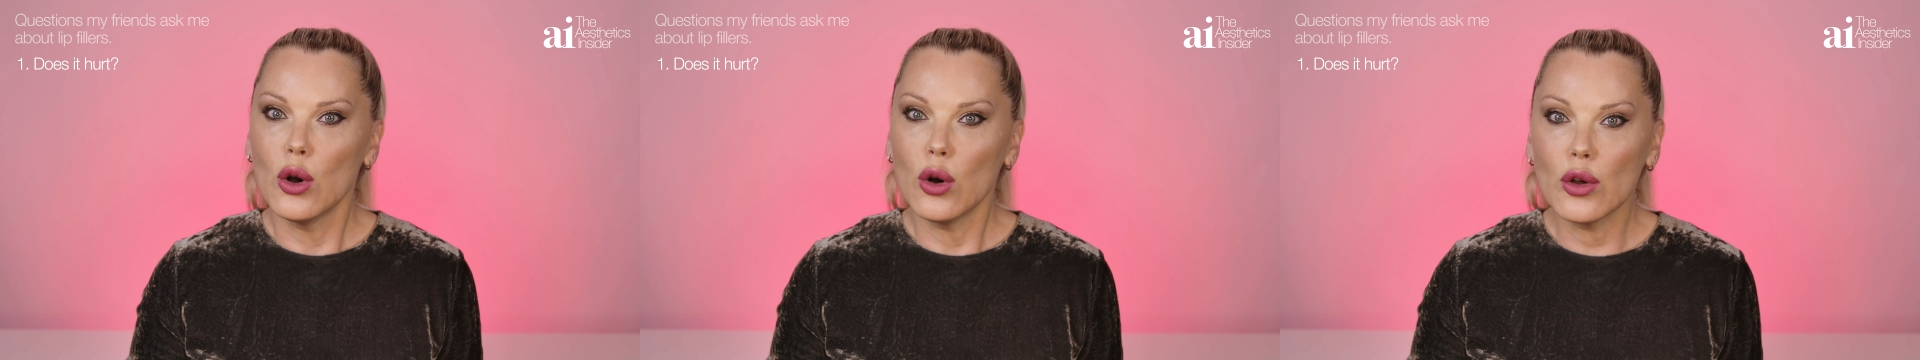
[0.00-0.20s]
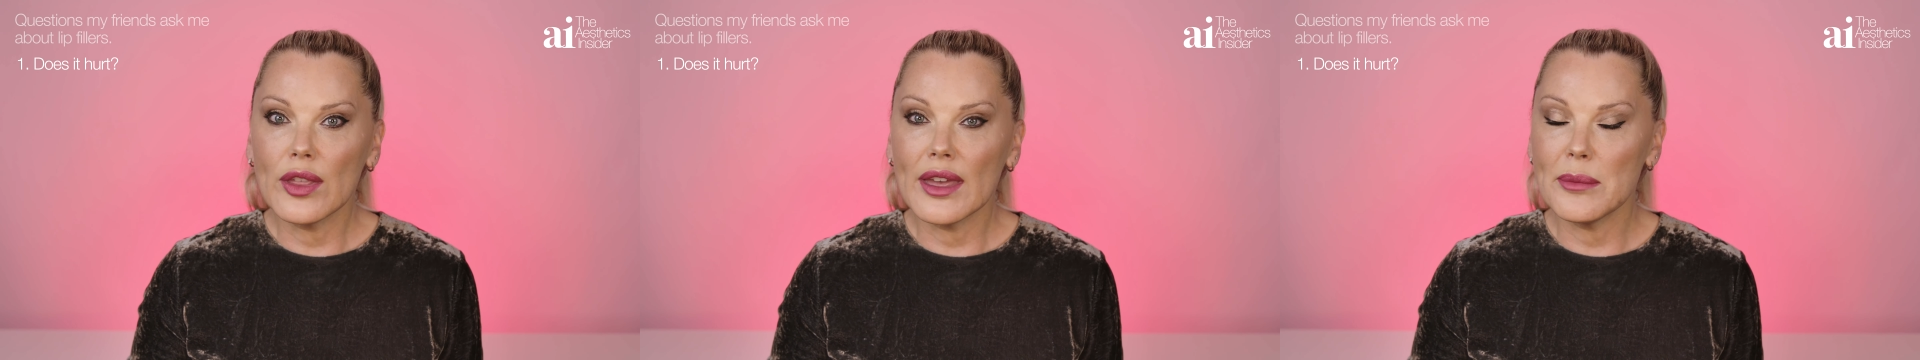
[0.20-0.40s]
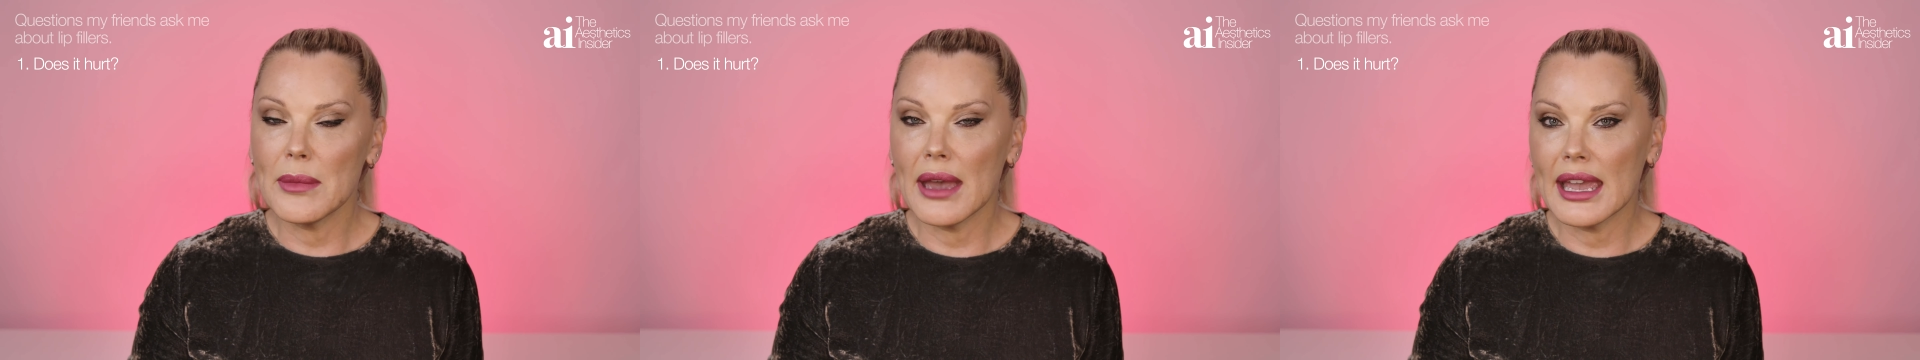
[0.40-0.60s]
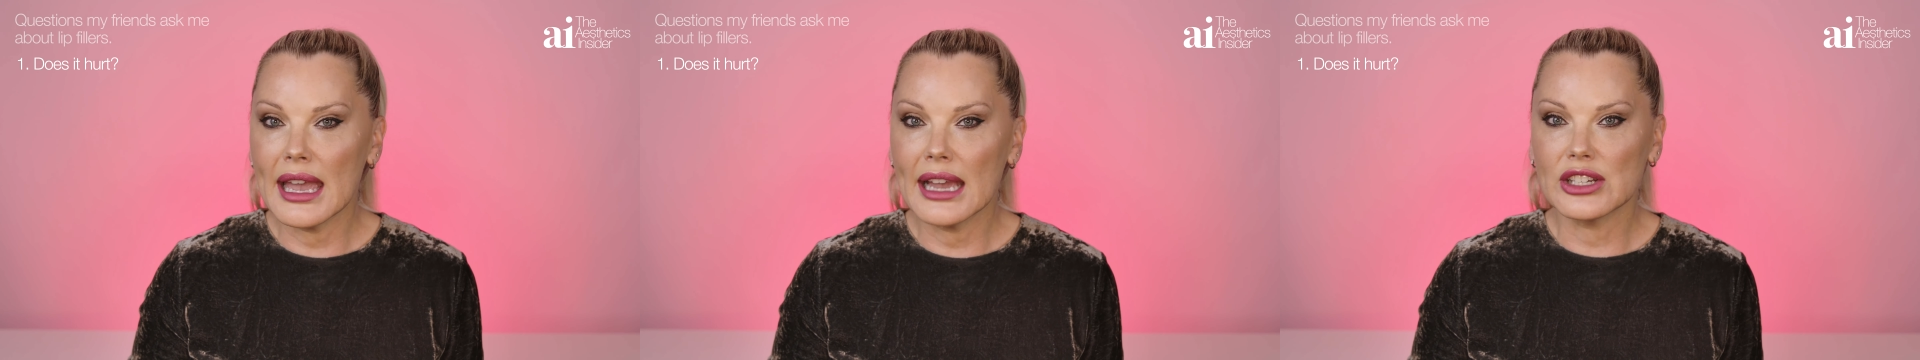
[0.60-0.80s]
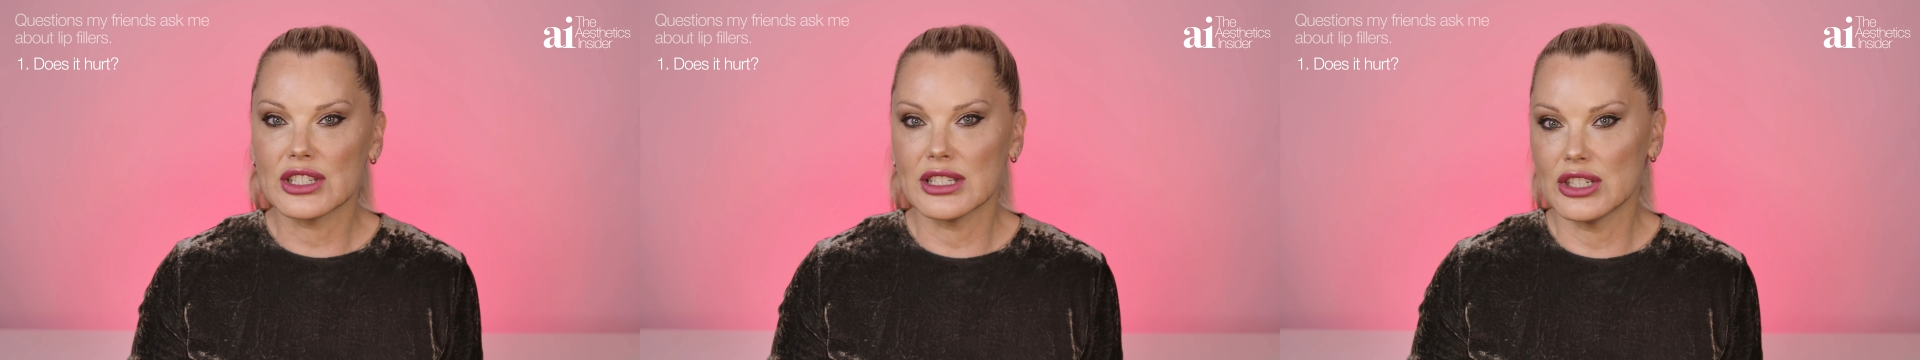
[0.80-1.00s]
or they may
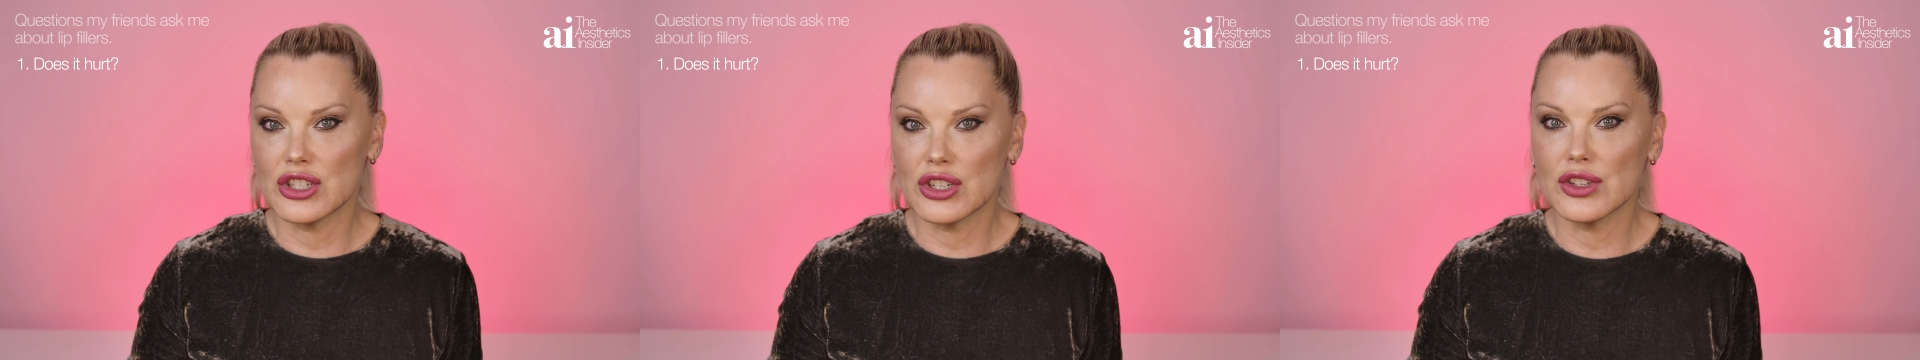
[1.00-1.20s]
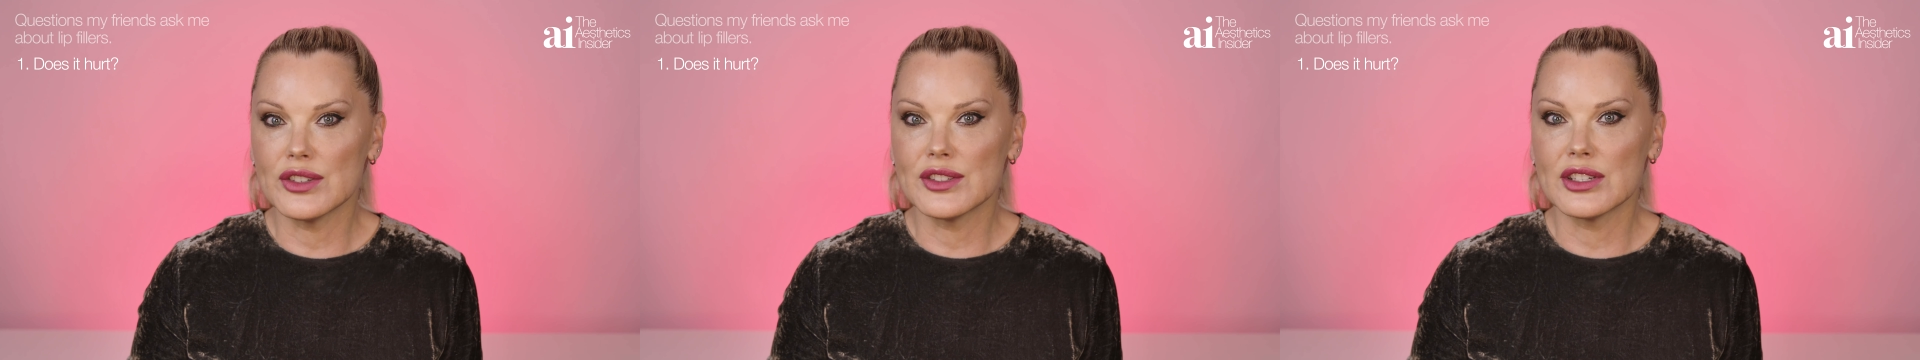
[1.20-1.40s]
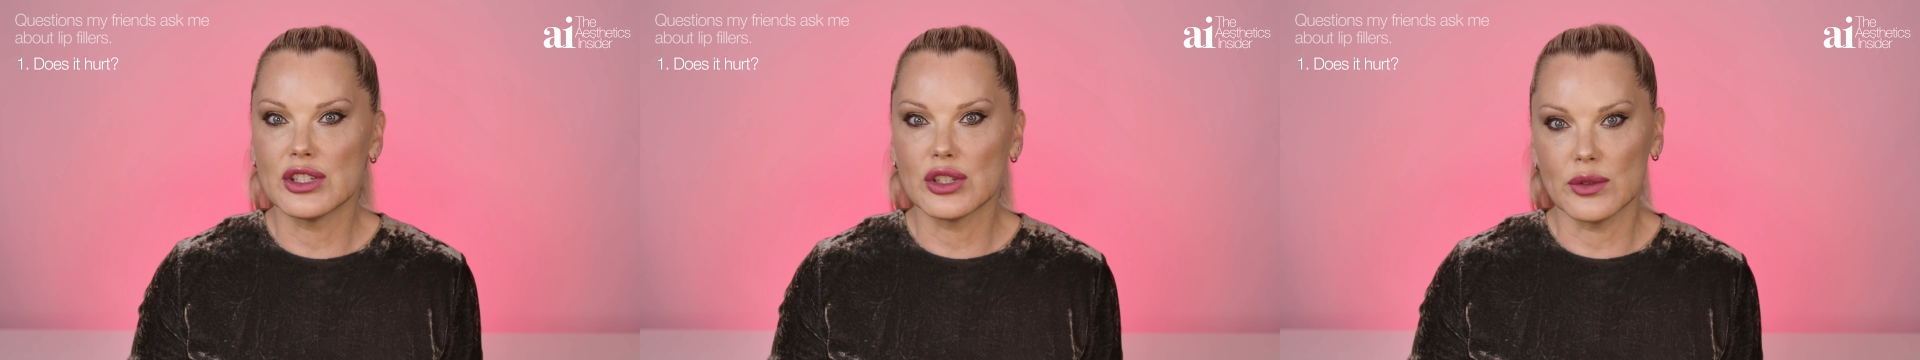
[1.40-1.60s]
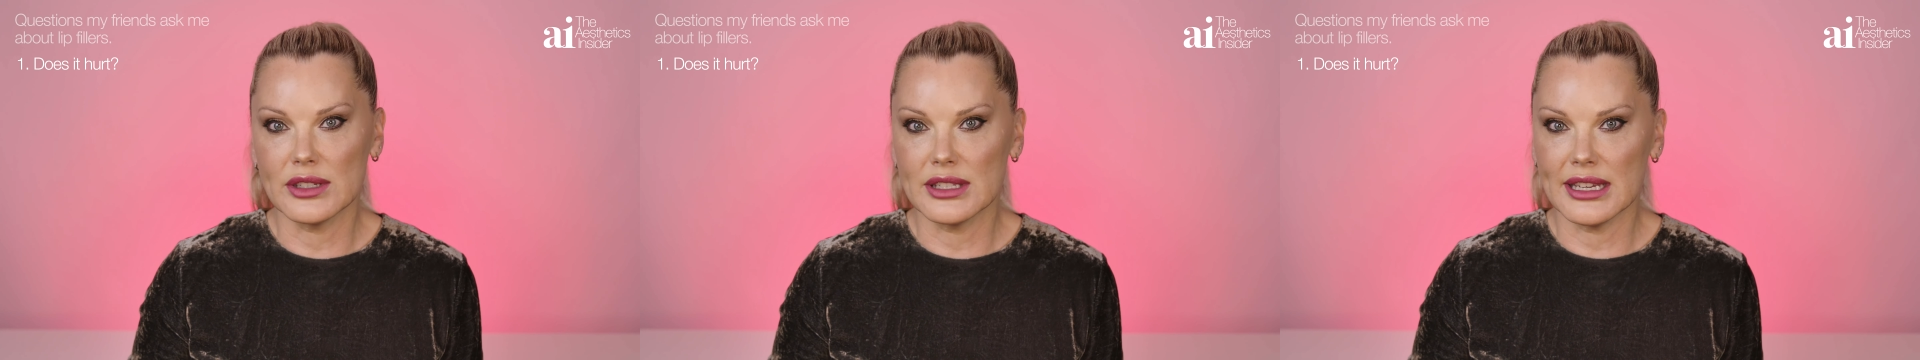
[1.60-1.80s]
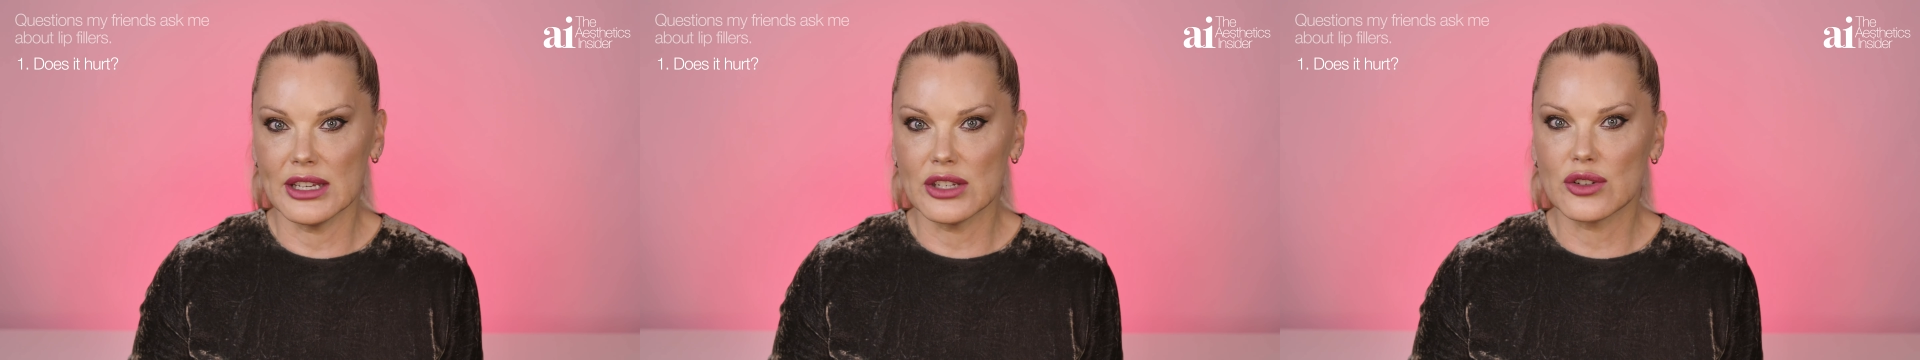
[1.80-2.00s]
actually choose to do a
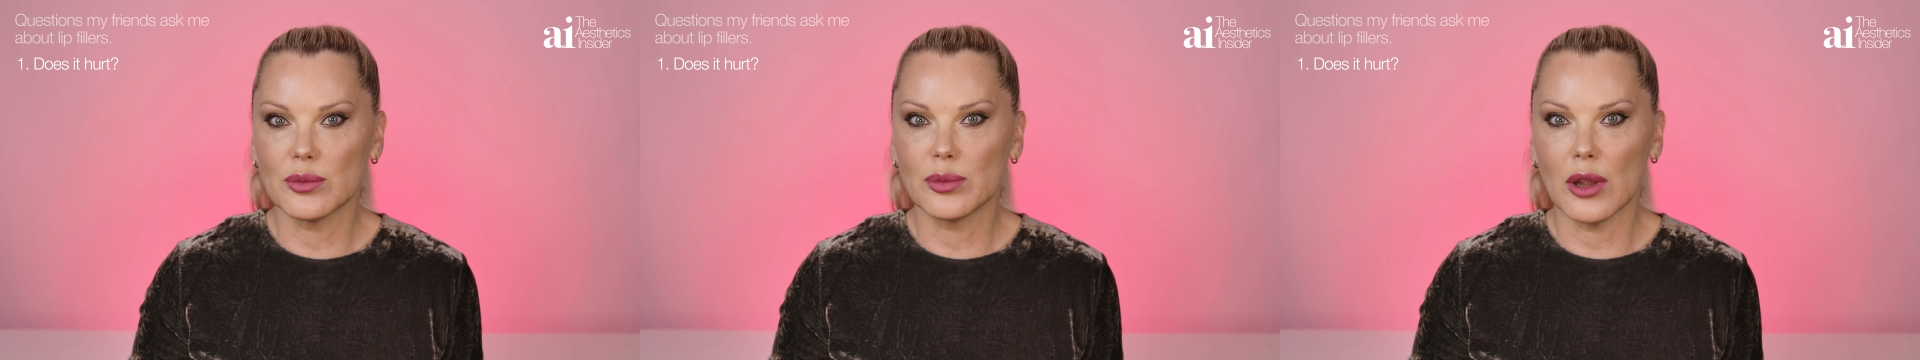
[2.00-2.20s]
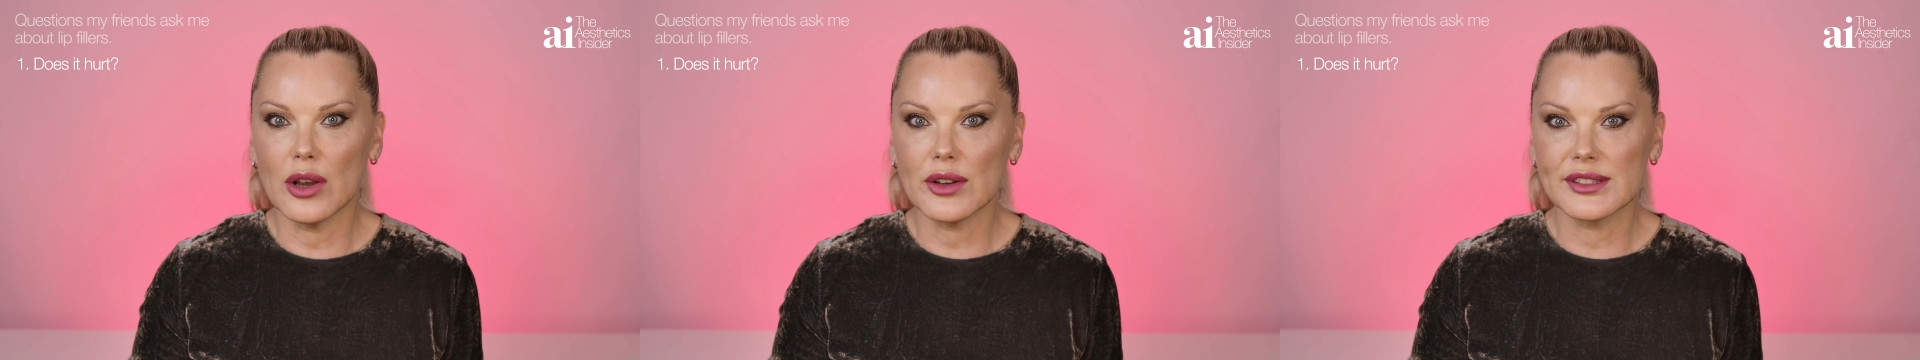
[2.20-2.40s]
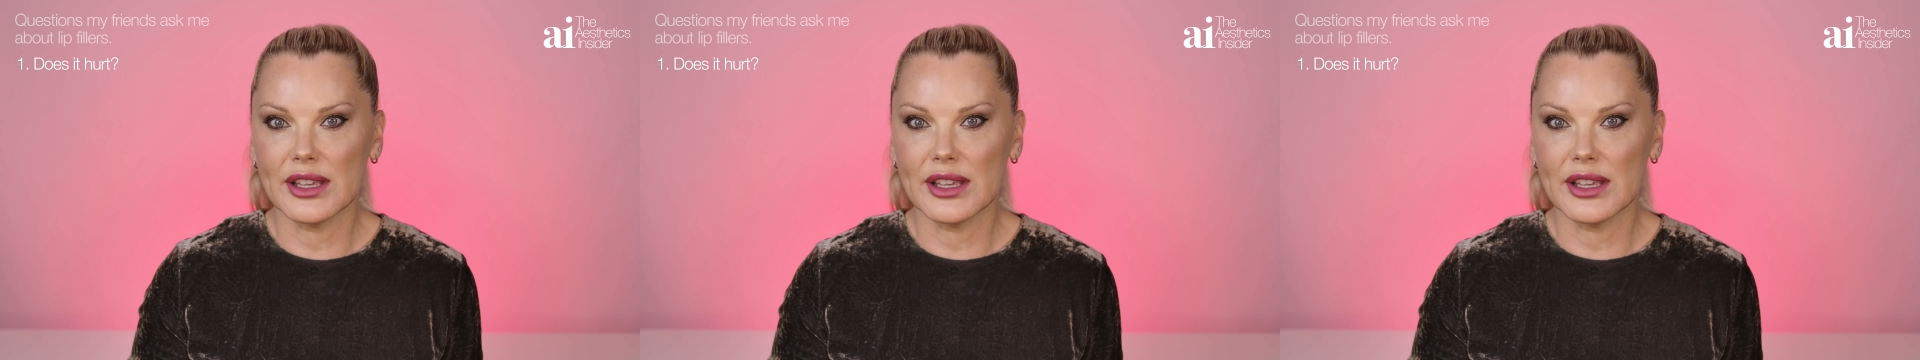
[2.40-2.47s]
dental block,